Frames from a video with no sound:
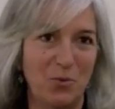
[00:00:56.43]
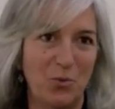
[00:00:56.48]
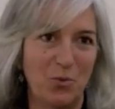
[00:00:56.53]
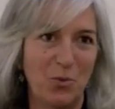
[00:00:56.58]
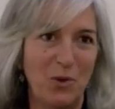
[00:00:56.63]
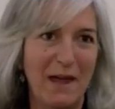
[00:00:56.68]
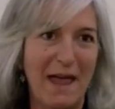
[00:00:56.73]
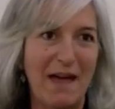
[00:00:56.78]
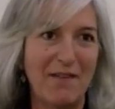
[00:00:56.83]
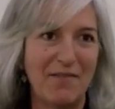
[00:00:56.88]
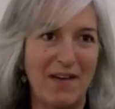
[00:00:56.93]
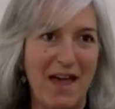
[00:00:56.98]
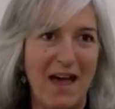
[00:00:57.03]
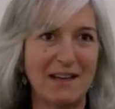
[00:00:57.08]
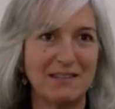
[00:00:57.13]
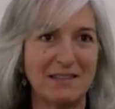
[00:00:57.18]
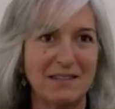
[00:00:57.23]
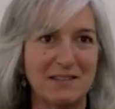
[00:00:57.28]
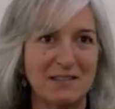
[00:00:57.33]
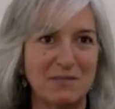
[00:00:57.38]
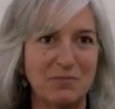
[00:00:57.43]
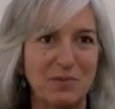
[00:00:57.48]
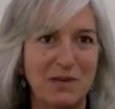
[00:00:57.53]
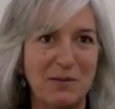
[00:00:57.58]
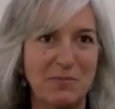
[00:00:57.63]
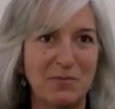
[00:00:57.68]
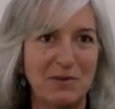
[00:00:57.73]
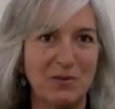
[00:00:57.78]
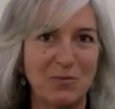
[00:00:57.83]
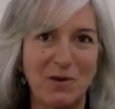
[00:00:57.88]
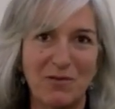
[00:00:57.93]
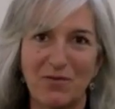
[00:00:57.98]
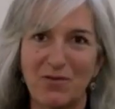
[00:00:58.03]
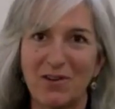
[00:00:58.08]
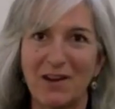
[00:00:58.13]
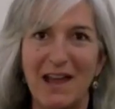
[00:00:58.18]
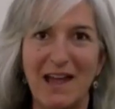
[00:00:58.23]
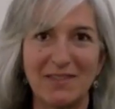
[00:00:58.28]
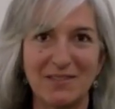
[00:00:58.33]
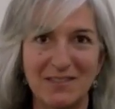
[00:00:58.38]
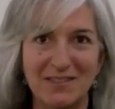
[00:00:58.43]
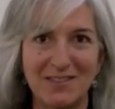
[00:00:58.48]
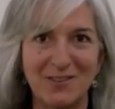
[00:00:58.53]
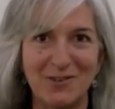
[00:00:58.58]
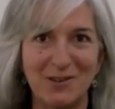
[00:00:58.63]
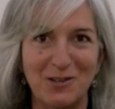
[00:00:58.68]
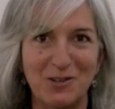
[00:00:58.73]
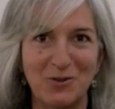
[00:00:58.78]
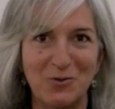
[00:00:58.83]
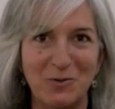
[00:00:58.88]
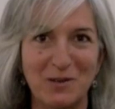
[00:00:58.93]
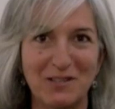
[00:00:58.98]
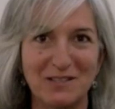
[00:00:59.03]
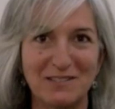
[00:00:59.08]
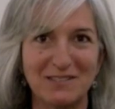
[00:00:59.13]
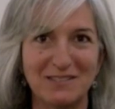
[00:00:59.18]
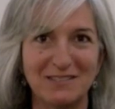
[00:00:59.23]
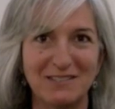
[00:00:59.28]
we have access to people and we forget that they're human.